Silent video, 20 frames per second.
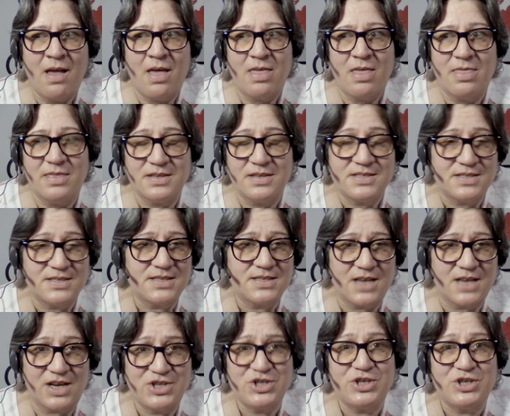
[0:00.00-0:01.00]
this
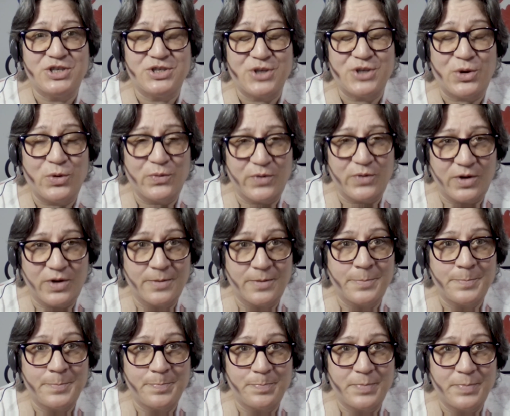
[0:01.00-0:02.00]
discussion is over.
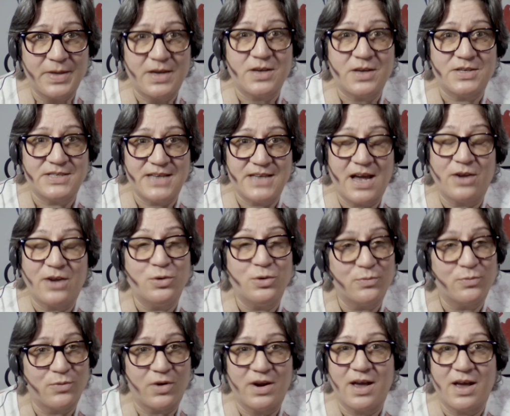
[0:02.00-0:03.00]
Because now
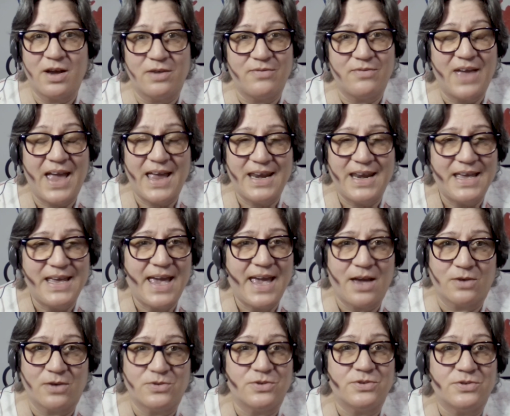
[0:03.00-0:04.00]
you've run out of any
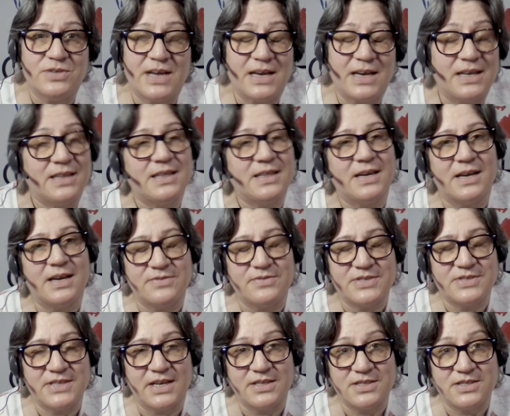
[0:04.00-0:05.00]
counter to anything I've
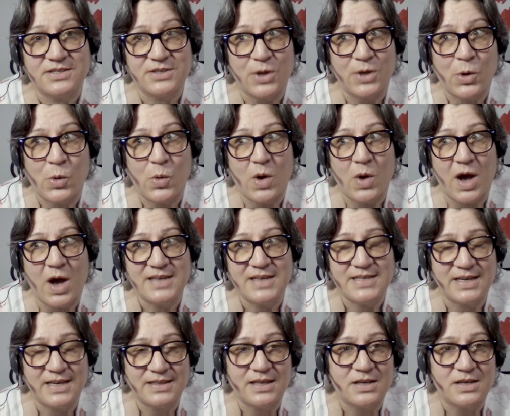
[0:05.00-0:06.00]
said. So I
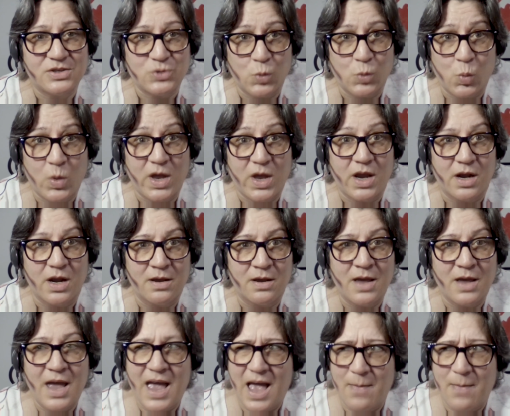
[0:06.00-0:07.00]
take that as a win.
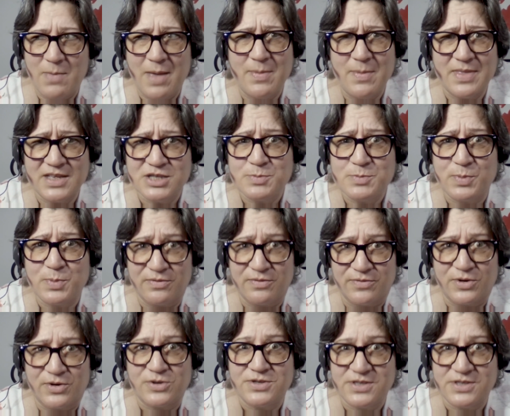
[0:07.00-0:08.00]
And maybe that's
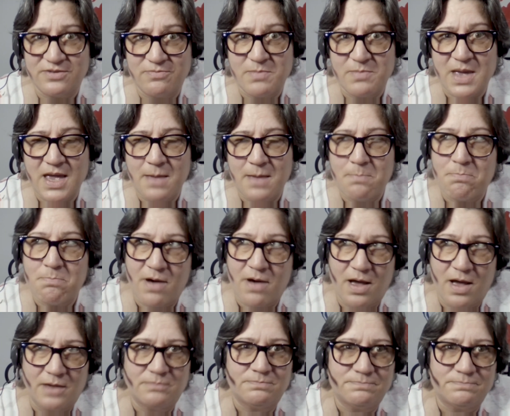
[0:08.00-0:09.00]
perverse of me,
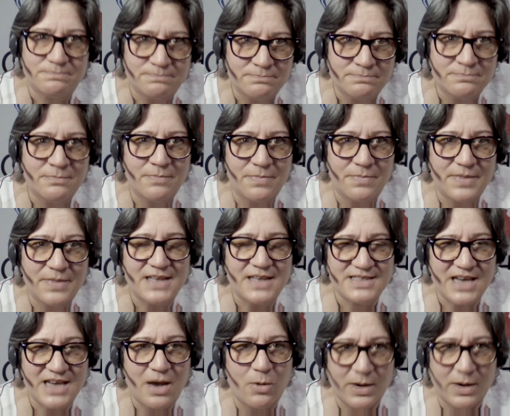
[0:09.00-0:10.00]
but
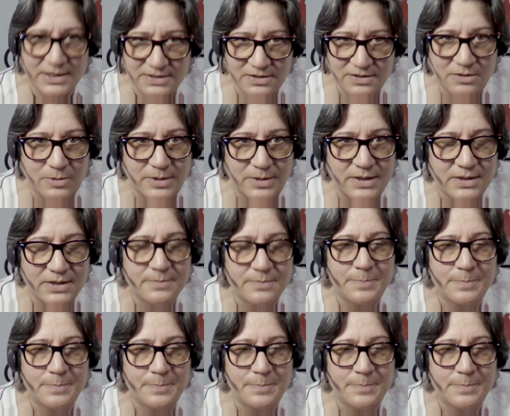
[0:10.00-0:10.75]
that's how I deal with it.